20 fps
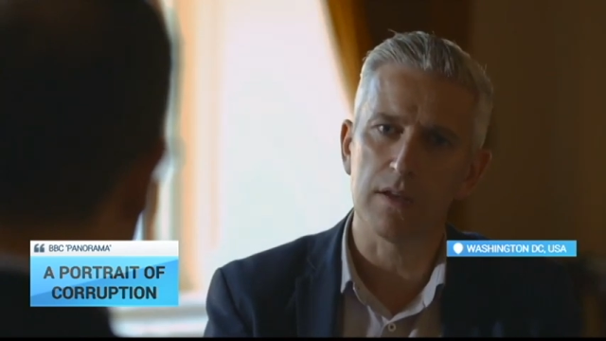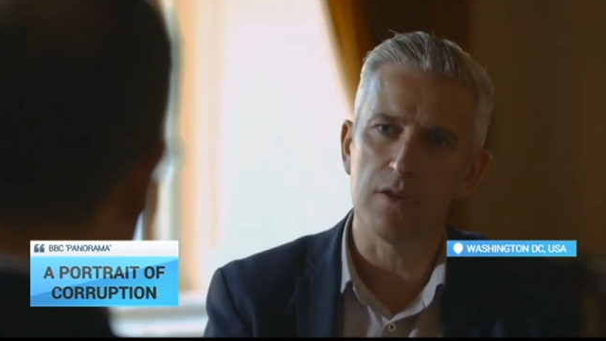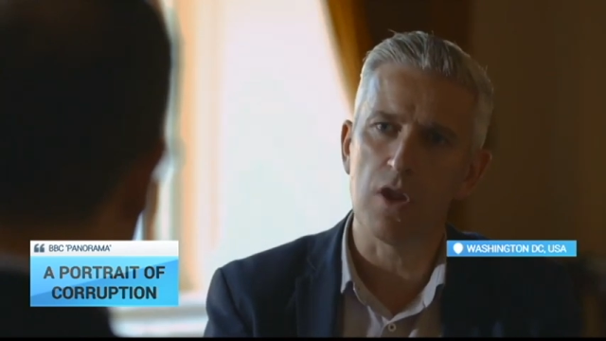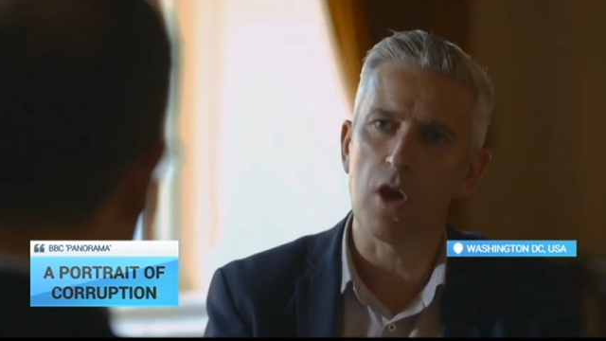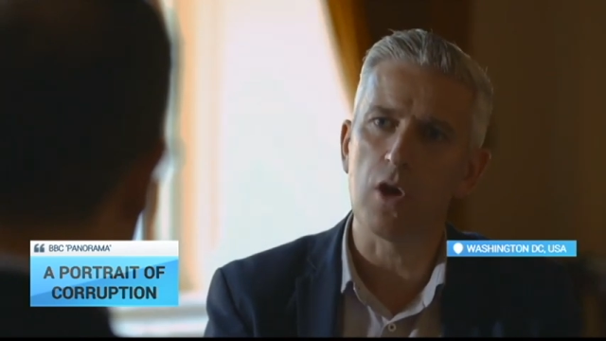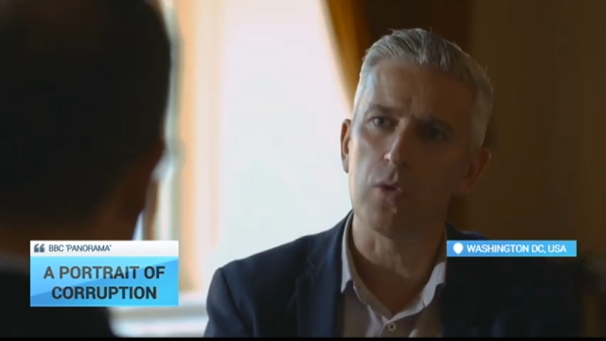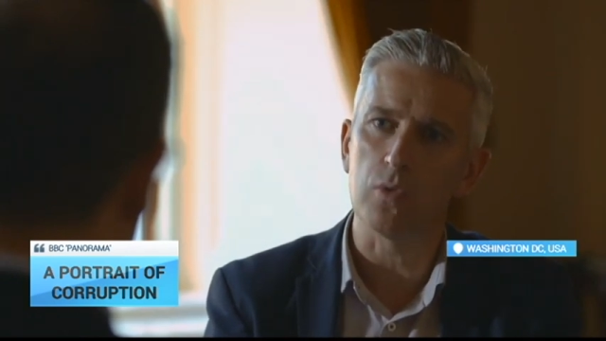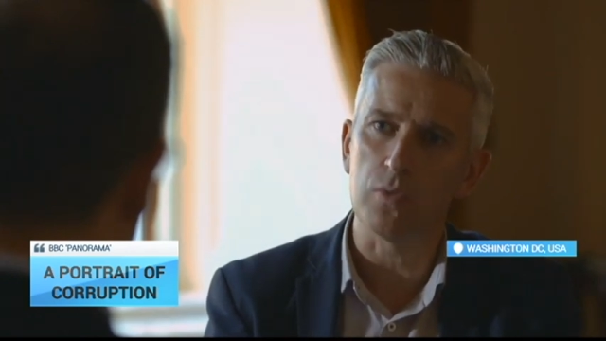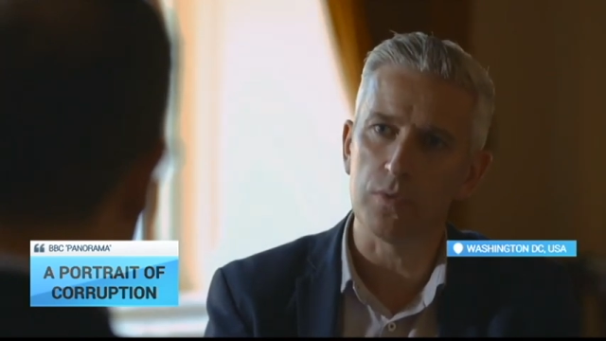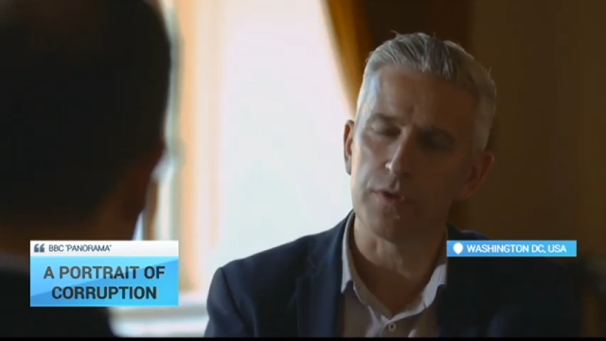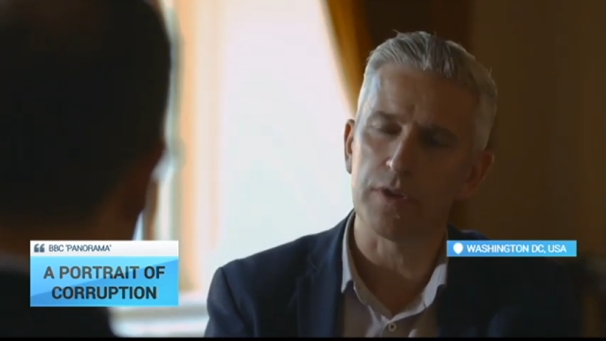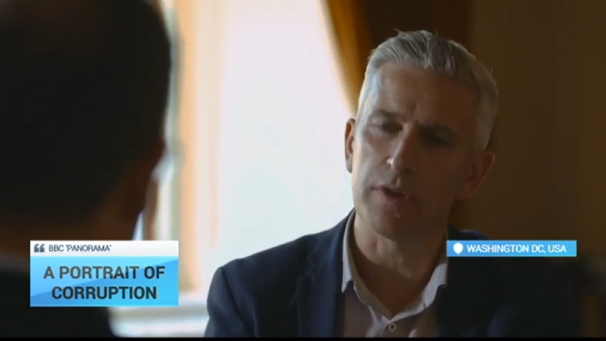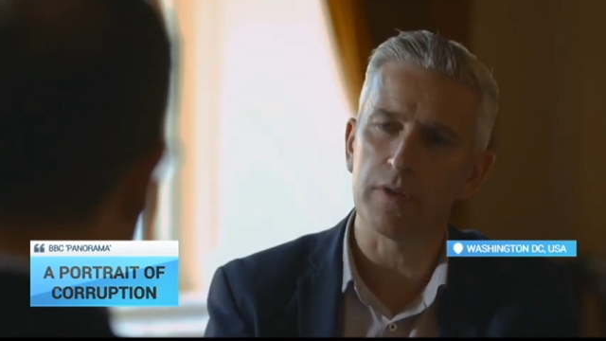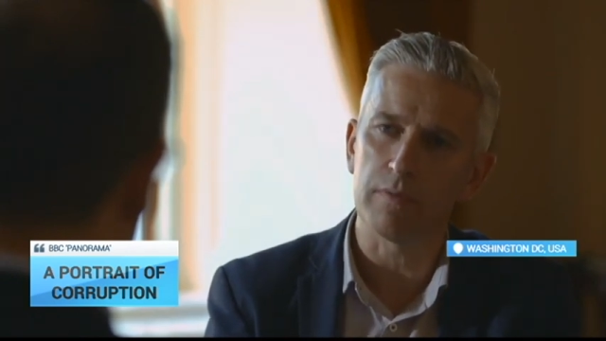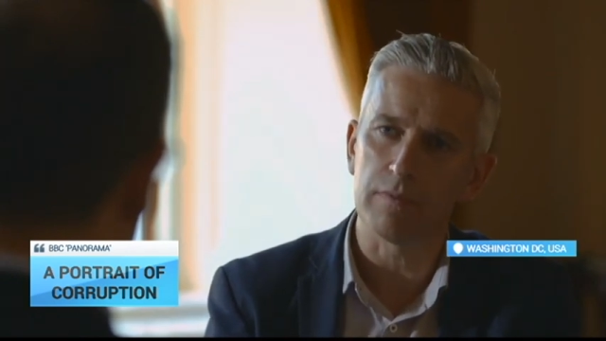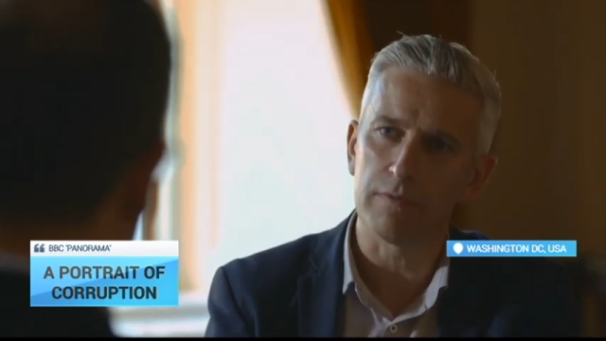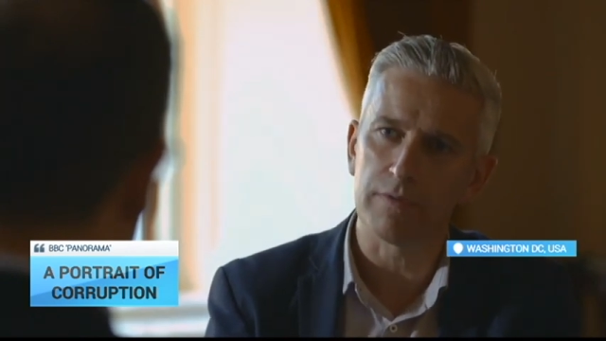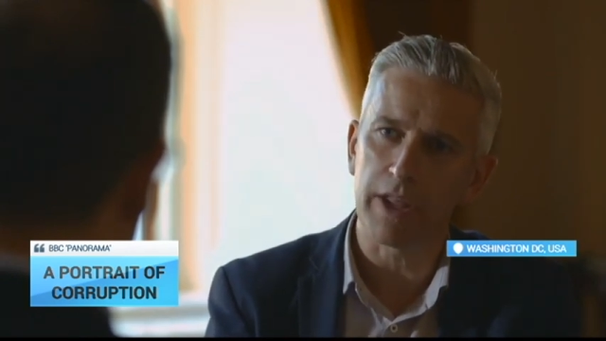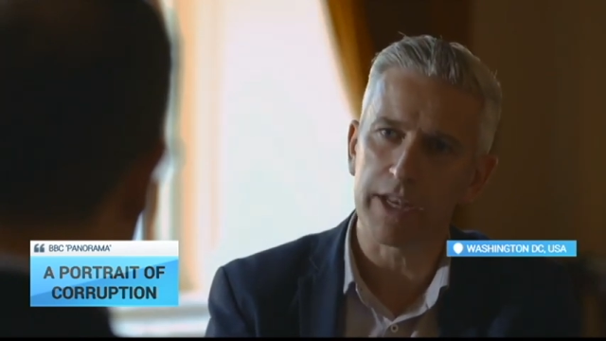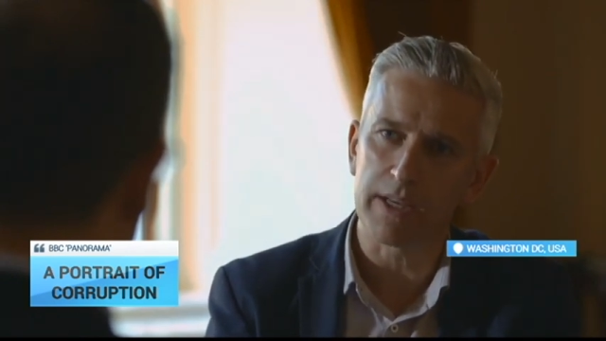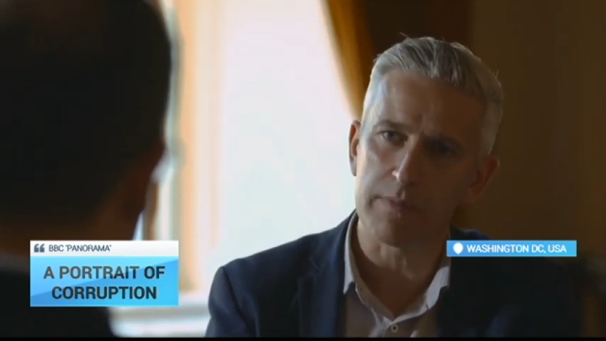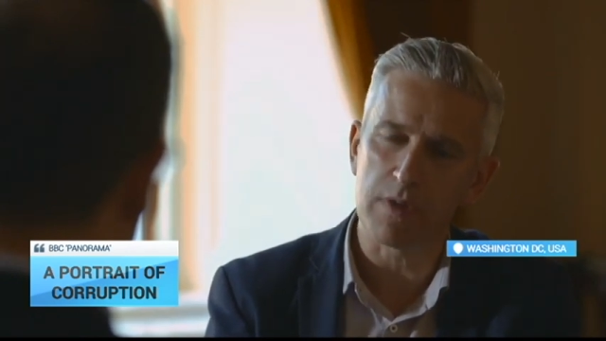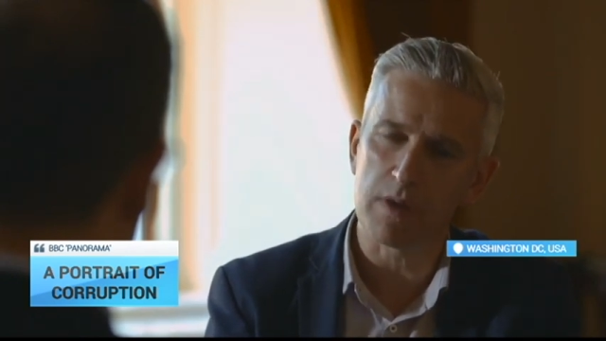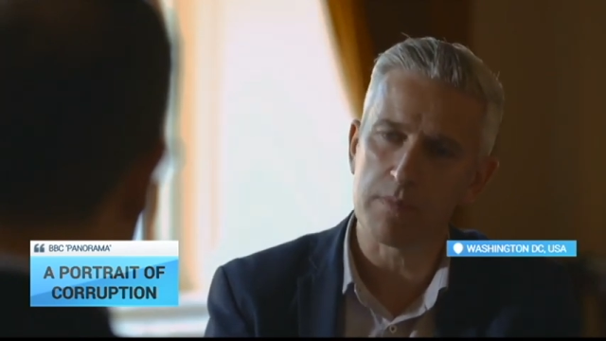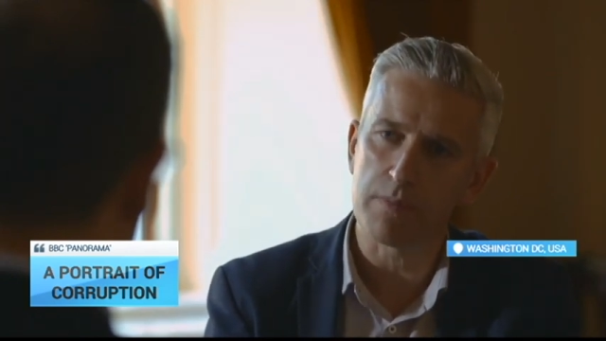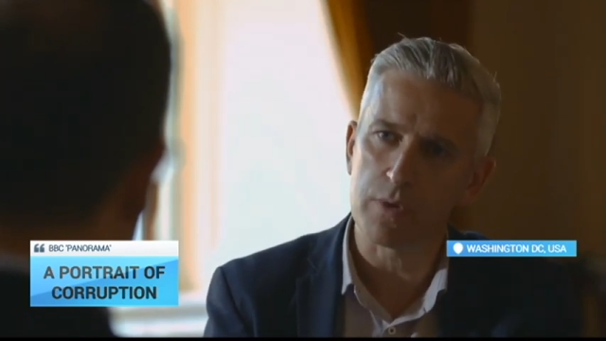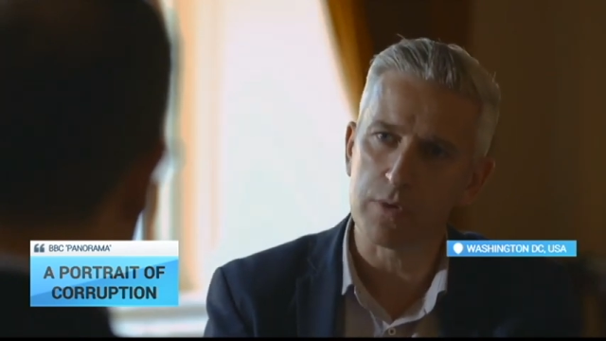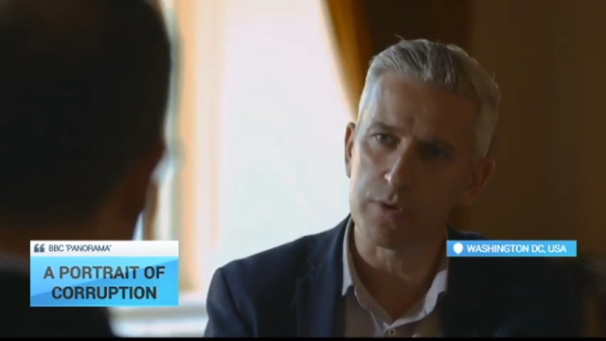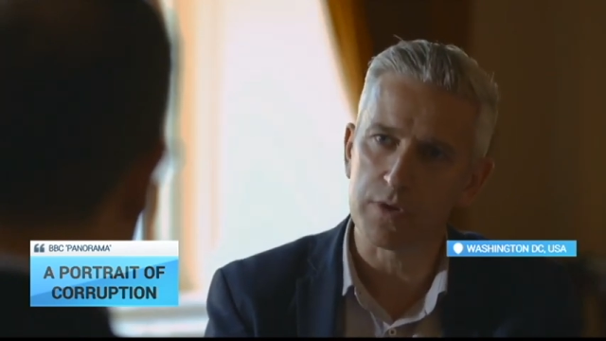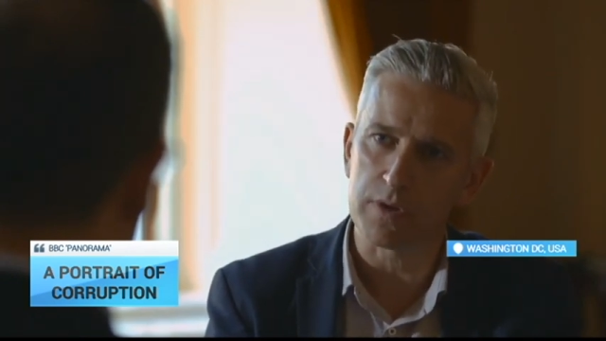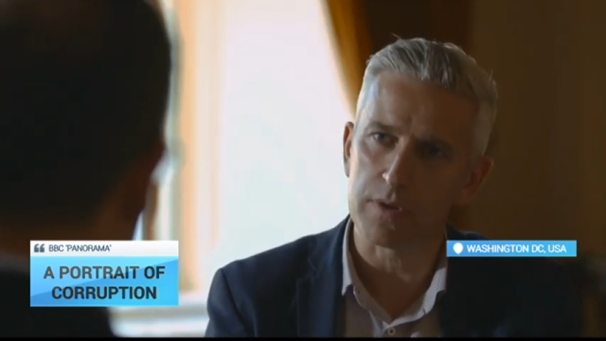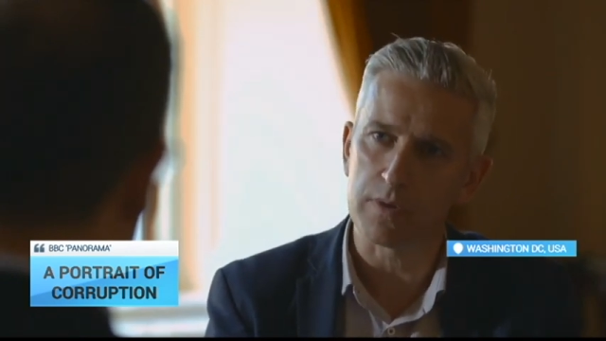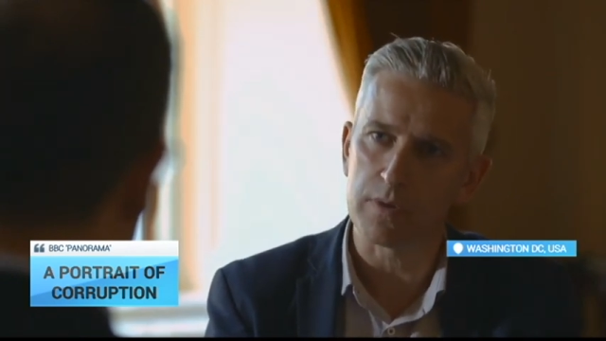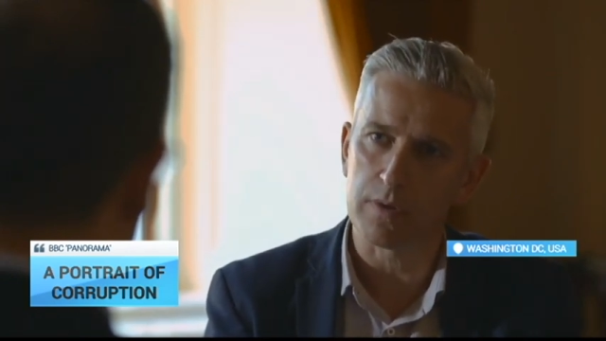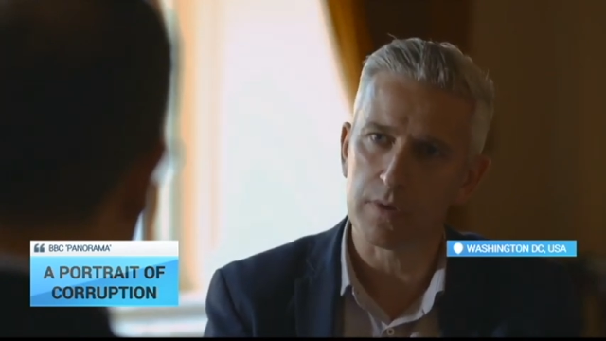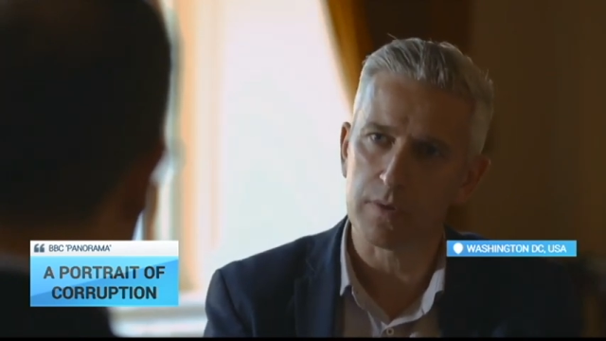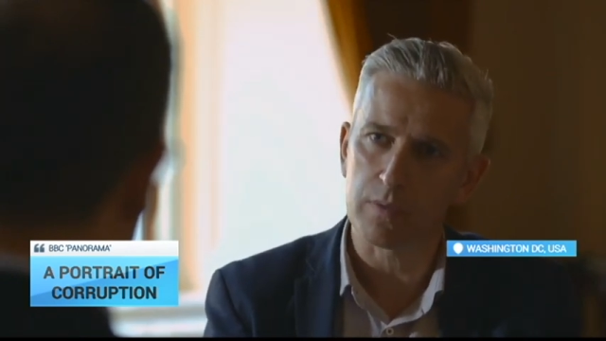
known that Vladimir Putin